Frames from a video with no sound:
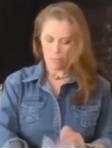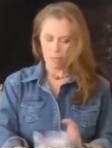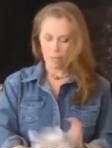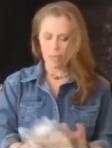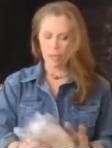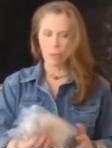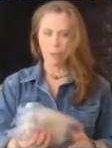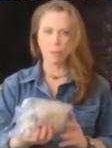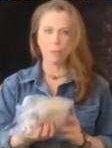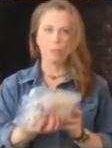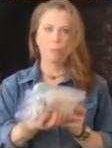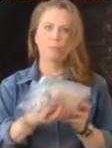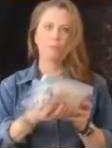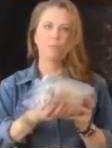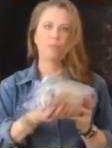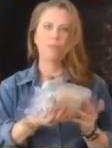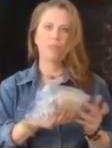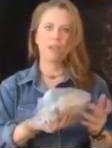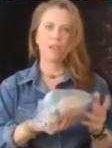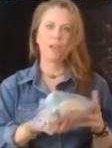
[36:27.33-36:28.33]
now,
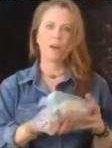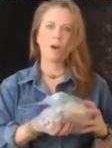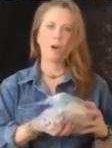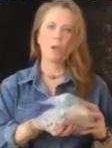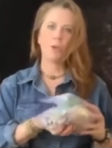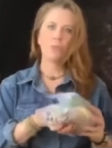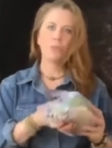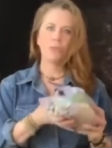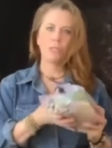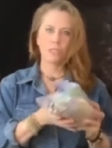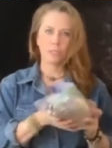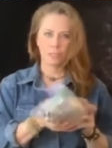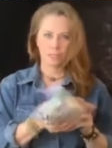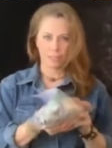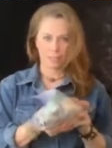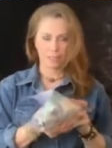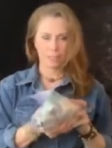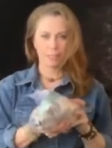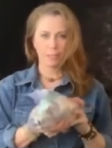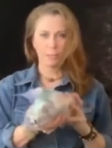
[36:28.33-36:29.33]
they
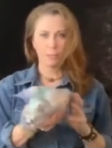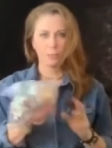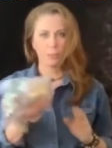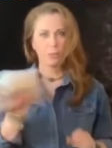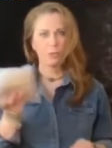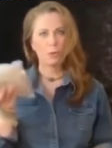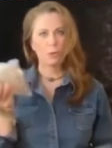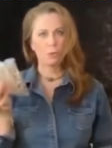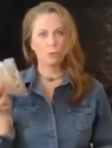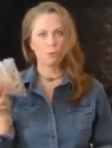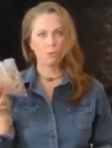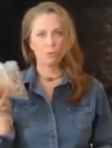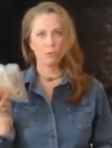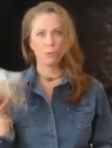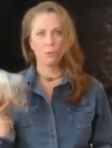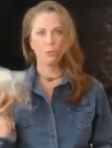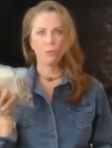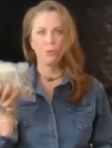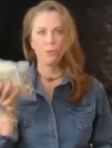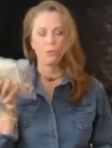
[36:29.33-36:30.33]
always will go
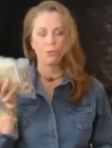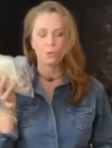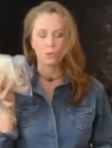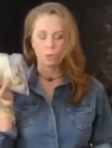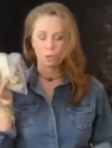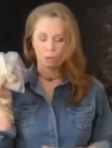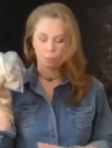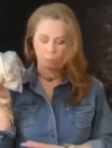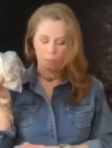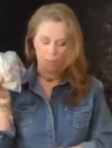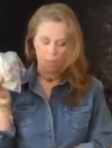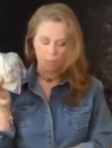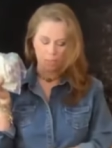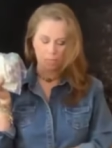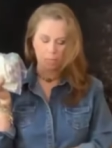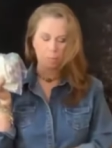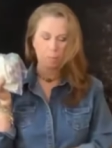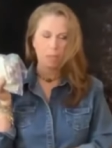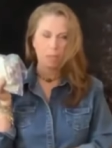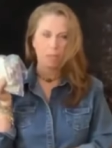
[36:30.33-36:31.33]
through your
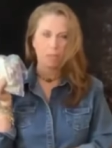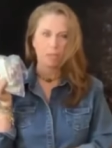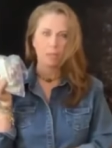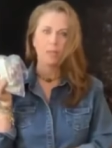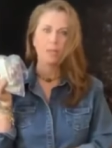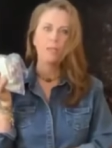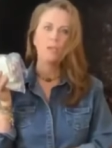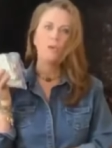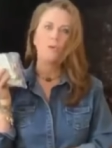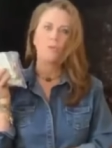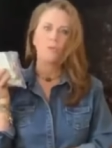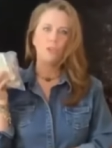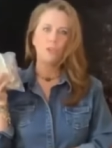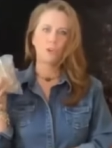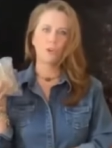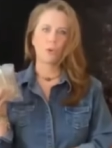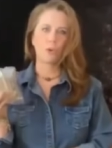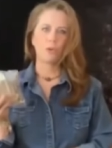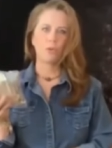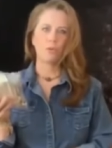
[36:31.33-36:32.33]
painting bag when
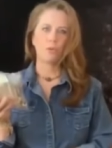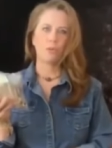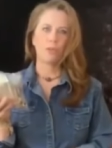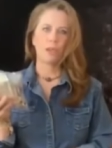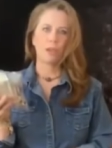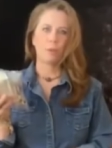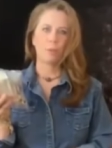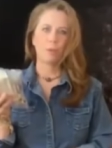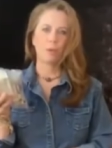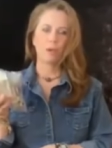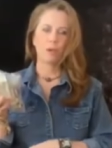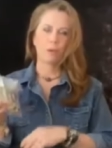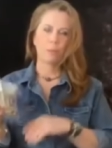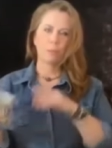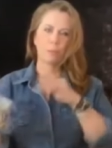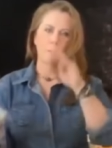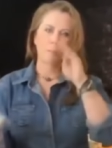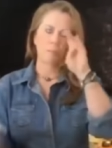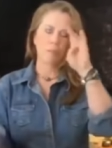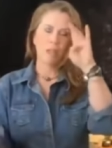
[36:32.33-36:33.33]
you're going through the airport.
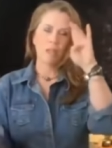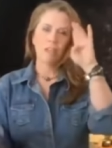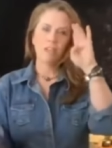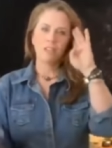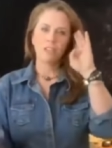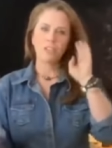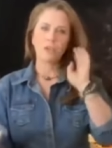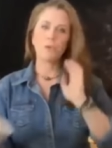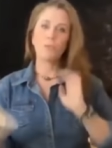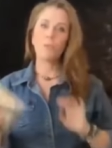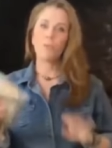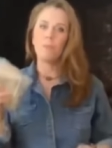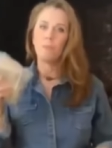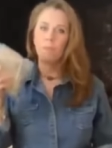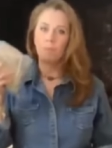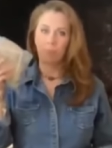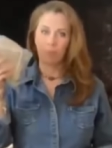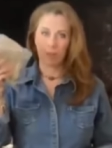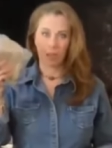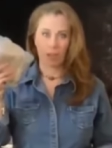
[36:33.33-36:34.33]
So,
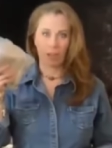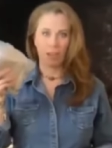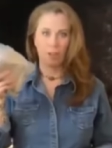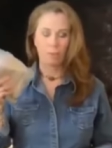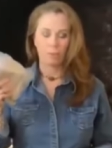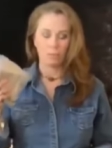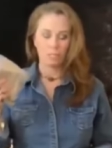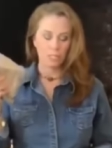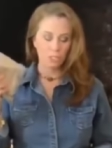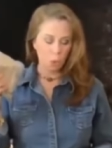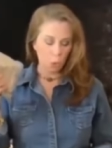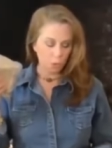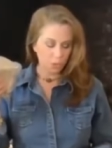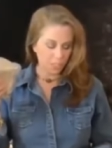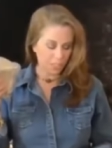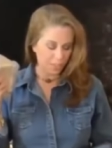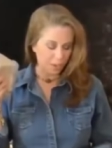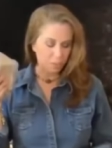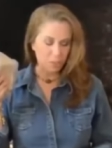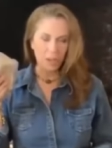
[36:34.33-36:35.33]
and I was
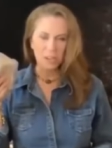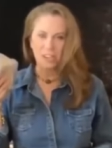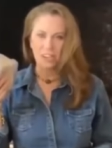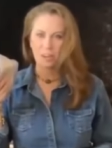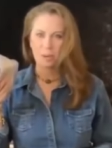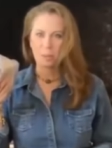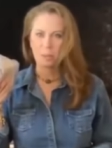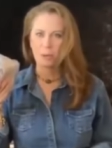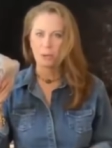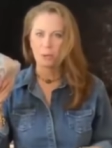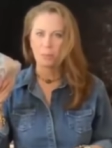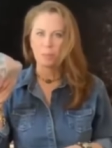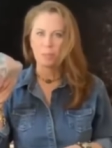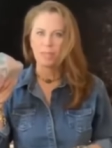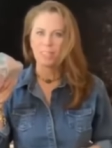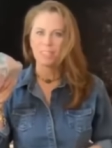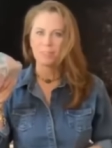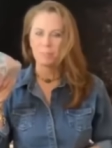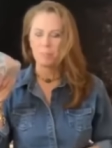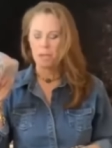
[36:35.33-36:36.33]
scolded at one airport
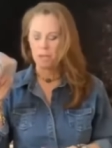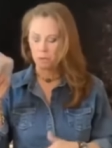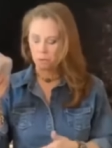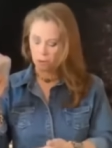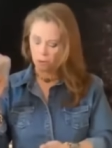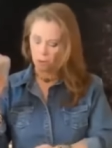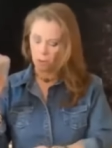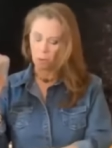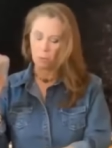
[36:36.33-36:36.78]
because mine